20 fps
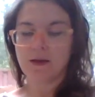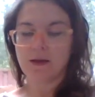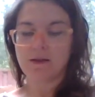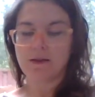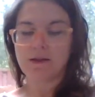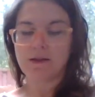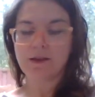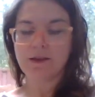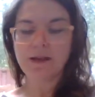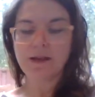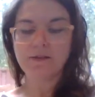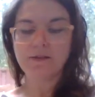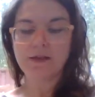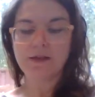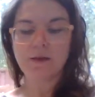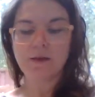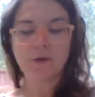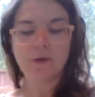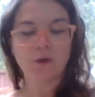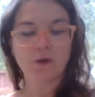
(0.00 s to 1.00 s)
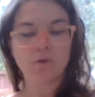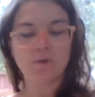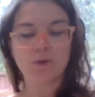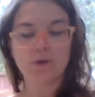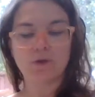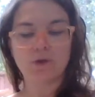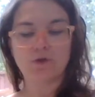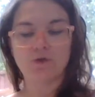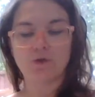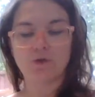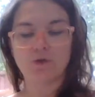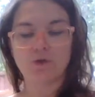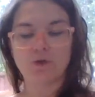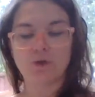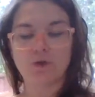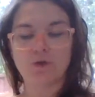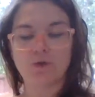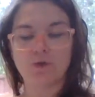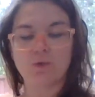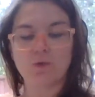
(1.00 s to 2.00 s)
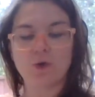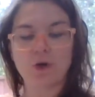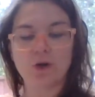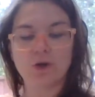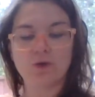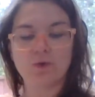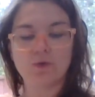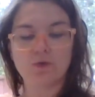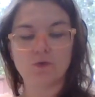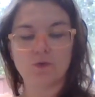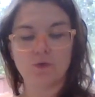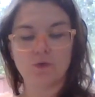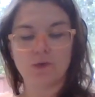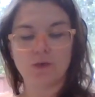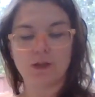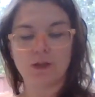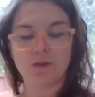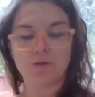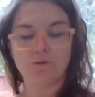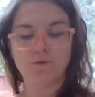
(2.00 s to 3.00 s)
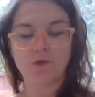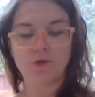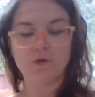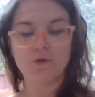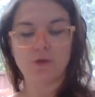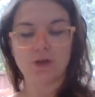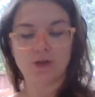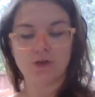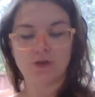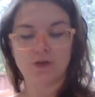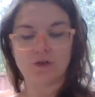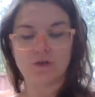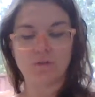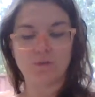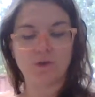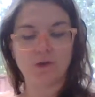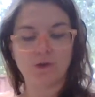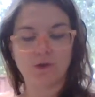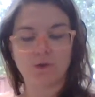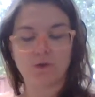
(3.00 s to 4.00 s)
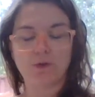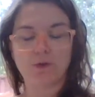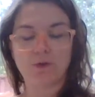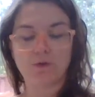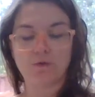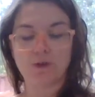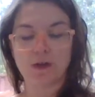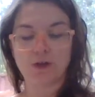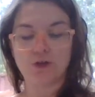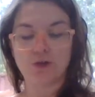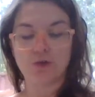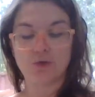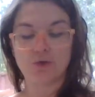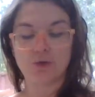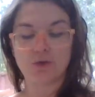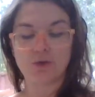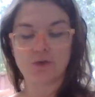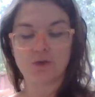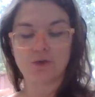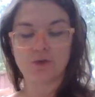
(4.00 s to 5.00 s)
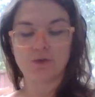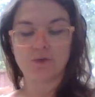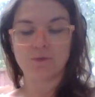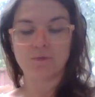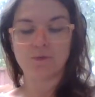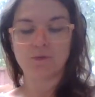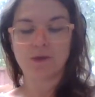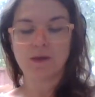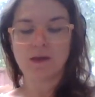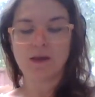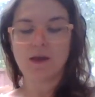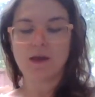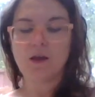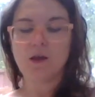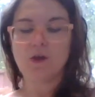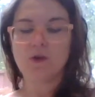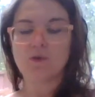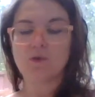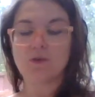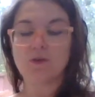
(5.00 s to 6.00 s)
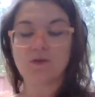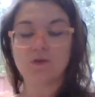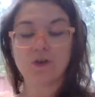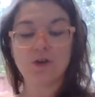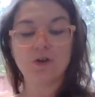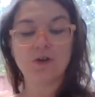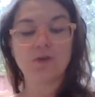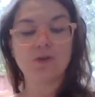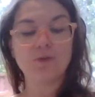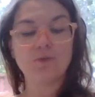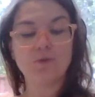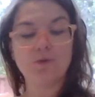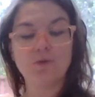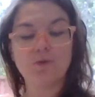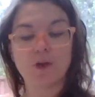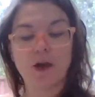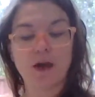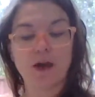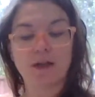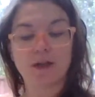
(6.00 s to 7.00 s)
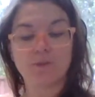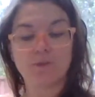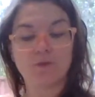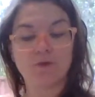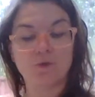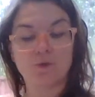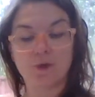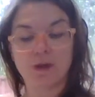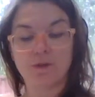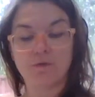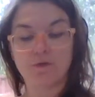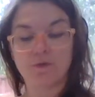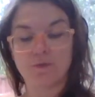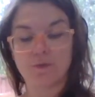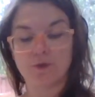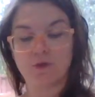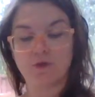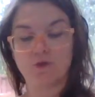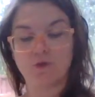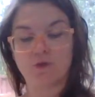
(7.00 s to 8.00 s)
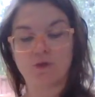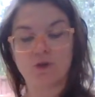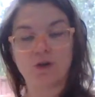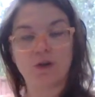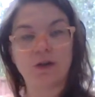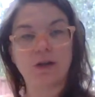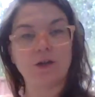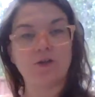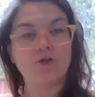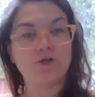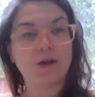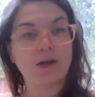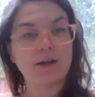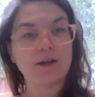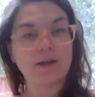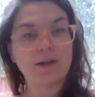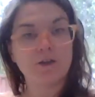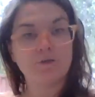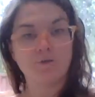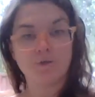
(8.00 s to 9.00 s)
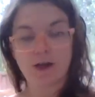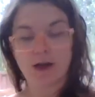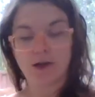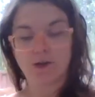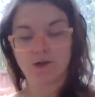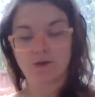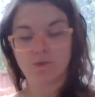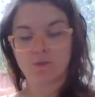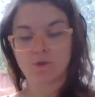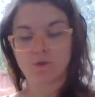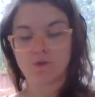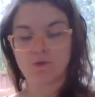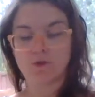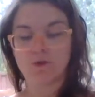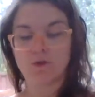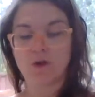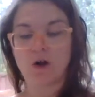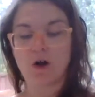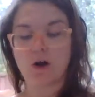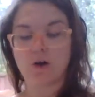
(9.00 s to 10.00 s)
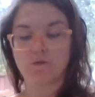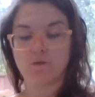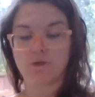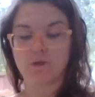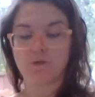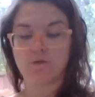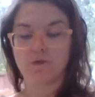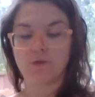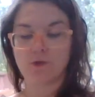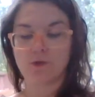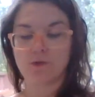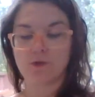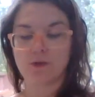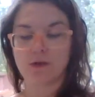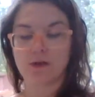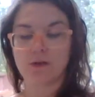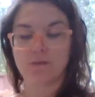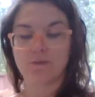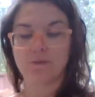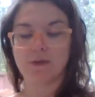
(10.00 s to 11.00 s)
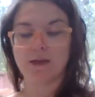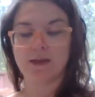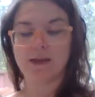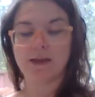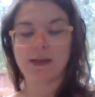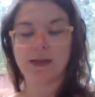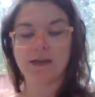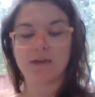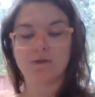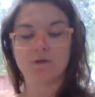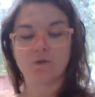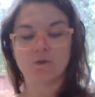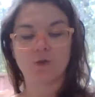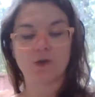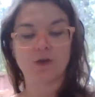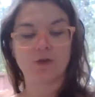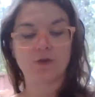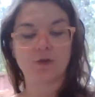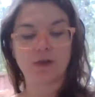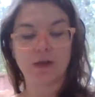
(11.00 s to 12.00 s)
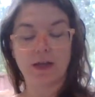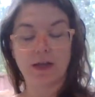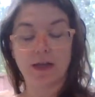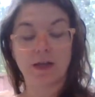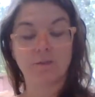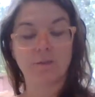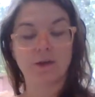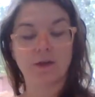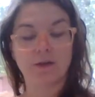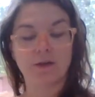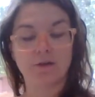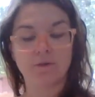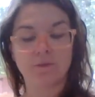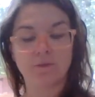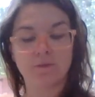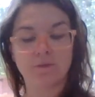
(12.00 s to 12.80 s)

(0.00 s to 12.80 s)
The next time I opened the door, the water was only a few inches below the threshold. We started to move items away from the door and tried to get valuables off the floor in case water came in.